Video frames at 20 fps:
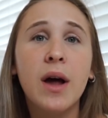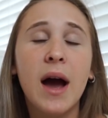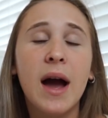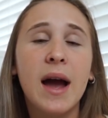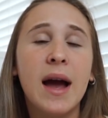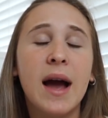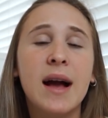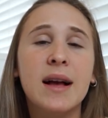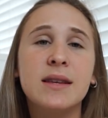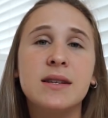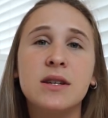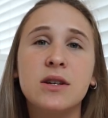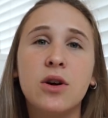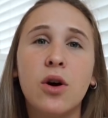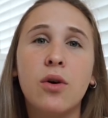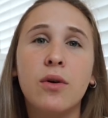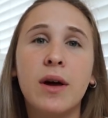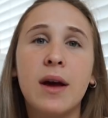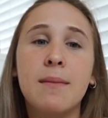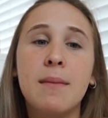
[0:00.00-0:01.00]
I had to
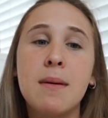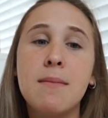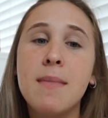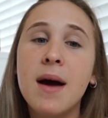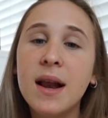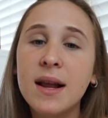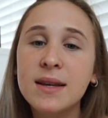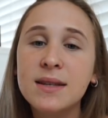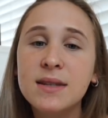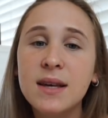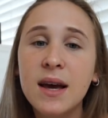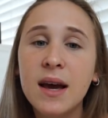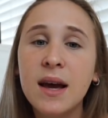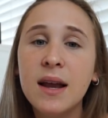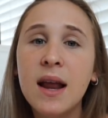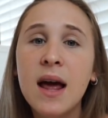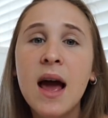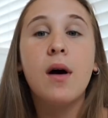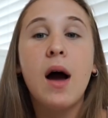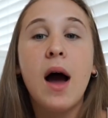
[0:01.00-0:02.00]
go get my
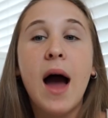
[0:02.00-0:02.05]
medicine.